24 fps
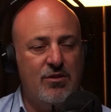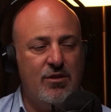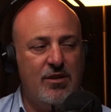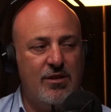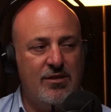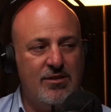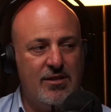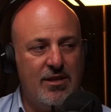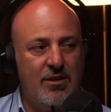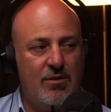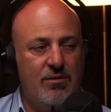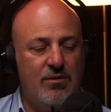So
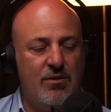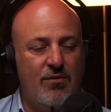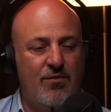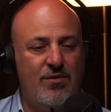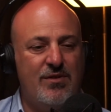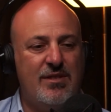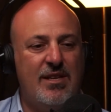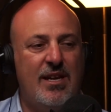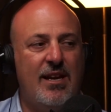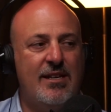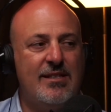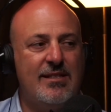so if
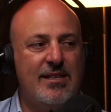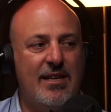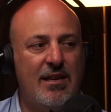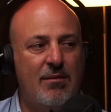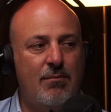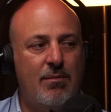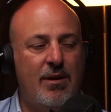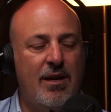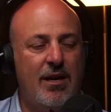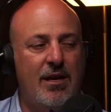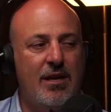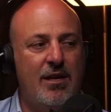it's a house
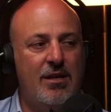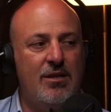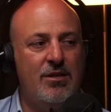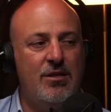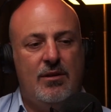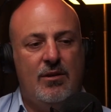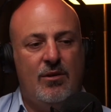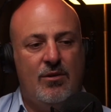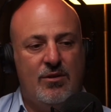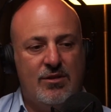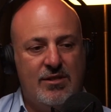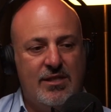land
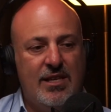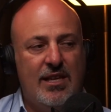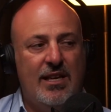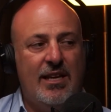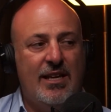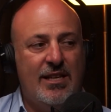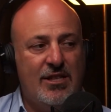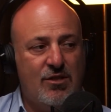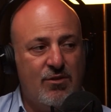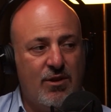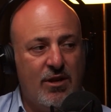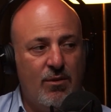package, you're
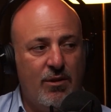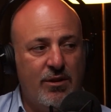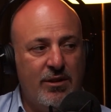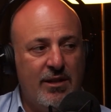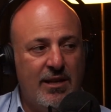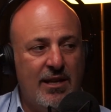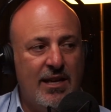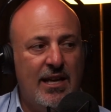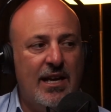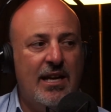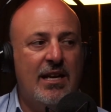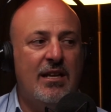settling straight away on
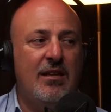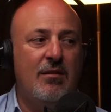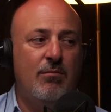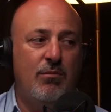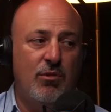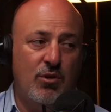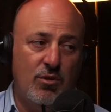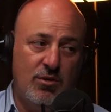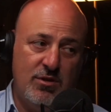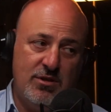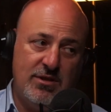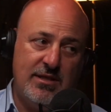the land, and the
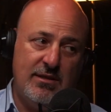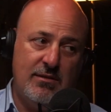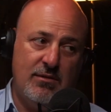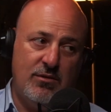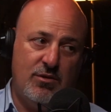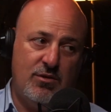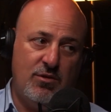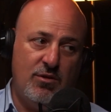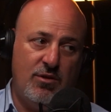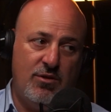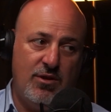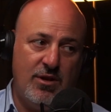builders
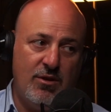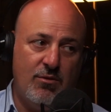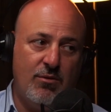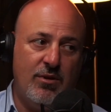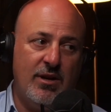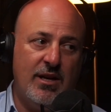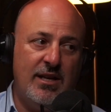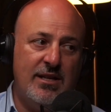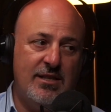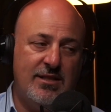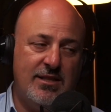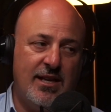should
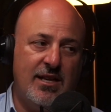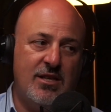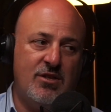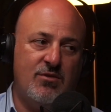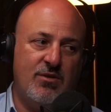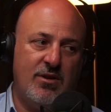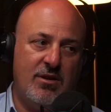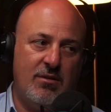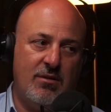theoretically start straight